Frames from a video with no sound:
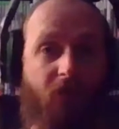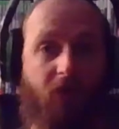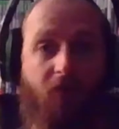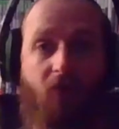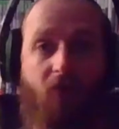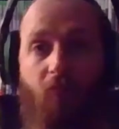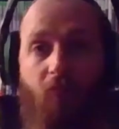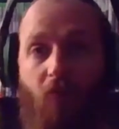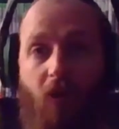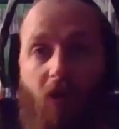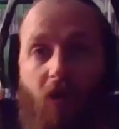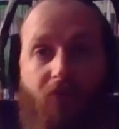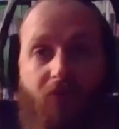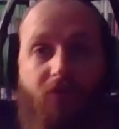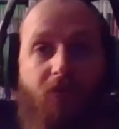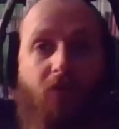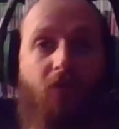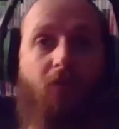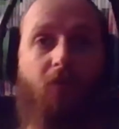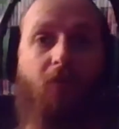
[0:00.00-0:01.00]
brass inner
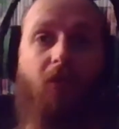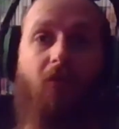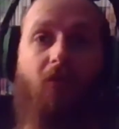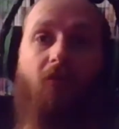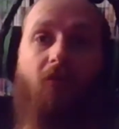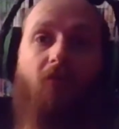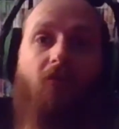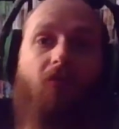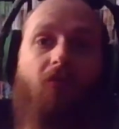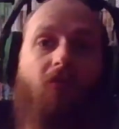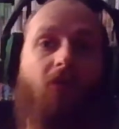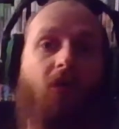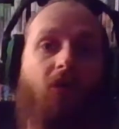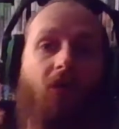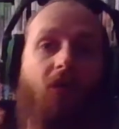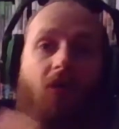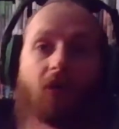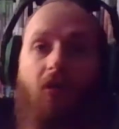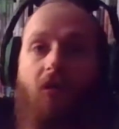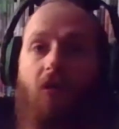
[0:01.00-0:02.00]
barrel,
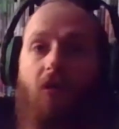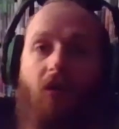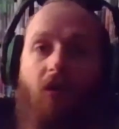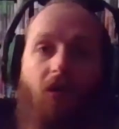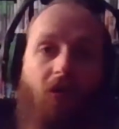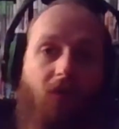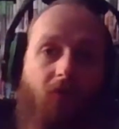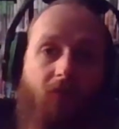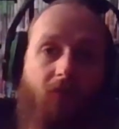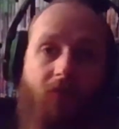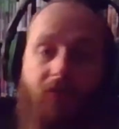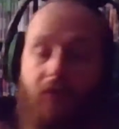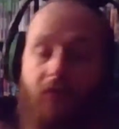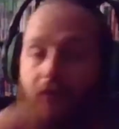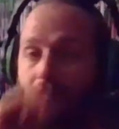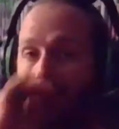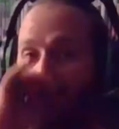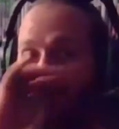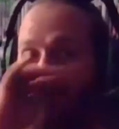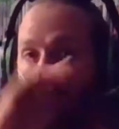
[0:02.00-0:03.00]
a 10-inch
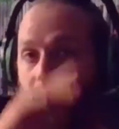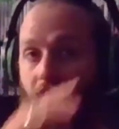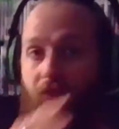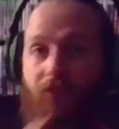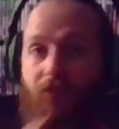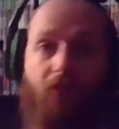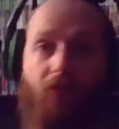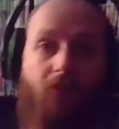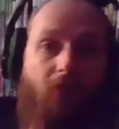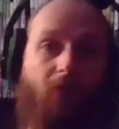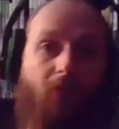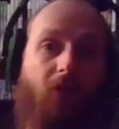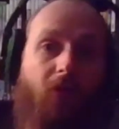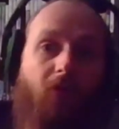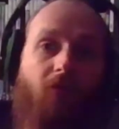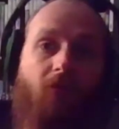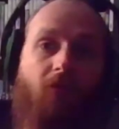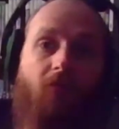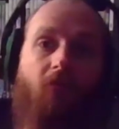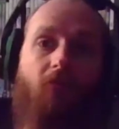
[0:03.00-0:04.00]
brass inner
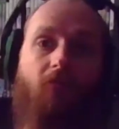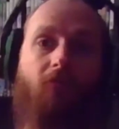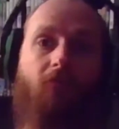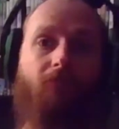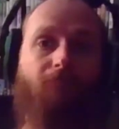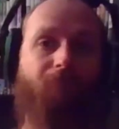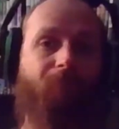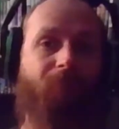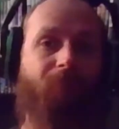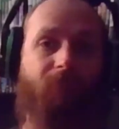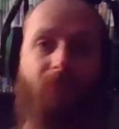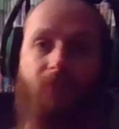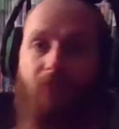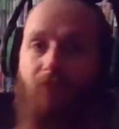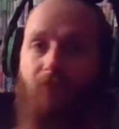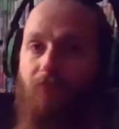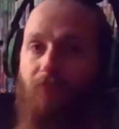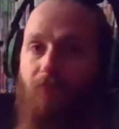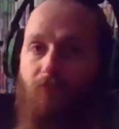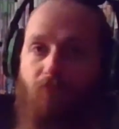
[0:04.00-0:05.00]
barrel,
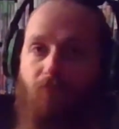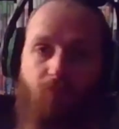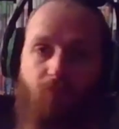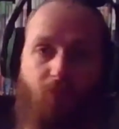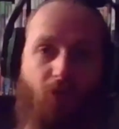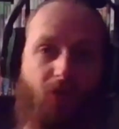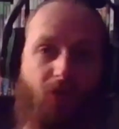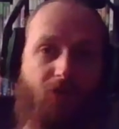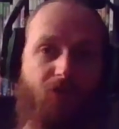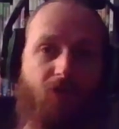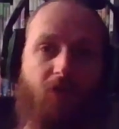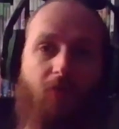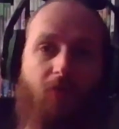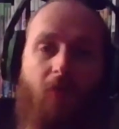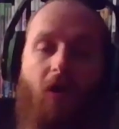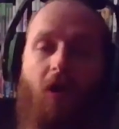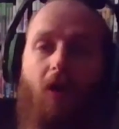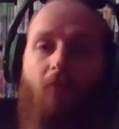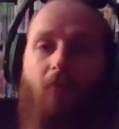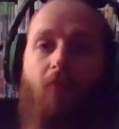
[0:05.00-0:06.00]
pretty cheap
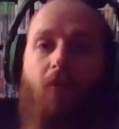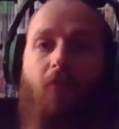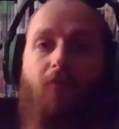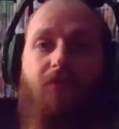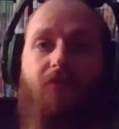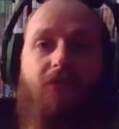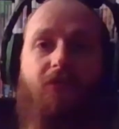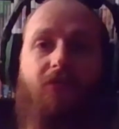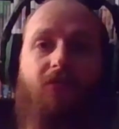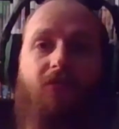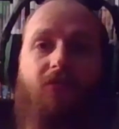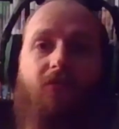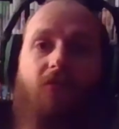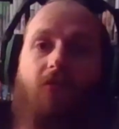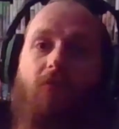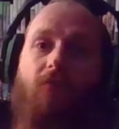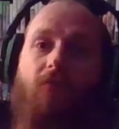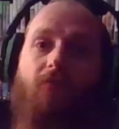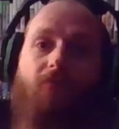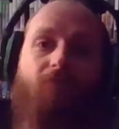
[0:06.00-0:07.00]
hop-up
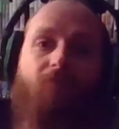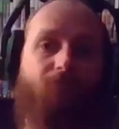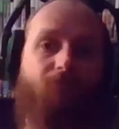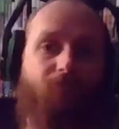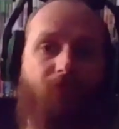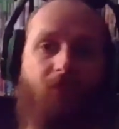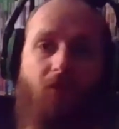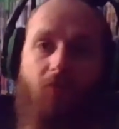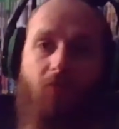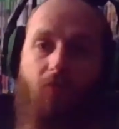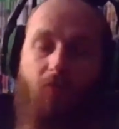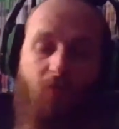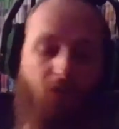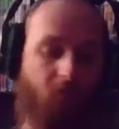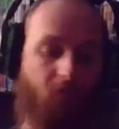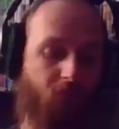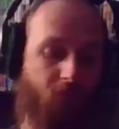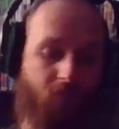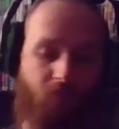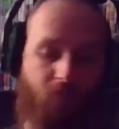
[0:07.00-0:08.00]
system.
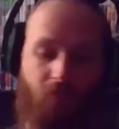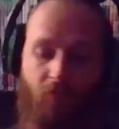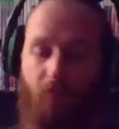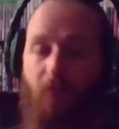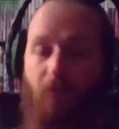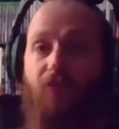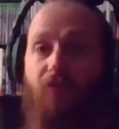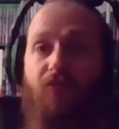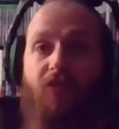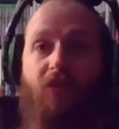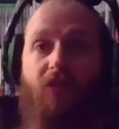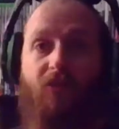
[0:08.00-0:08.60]
Pretty much that's it.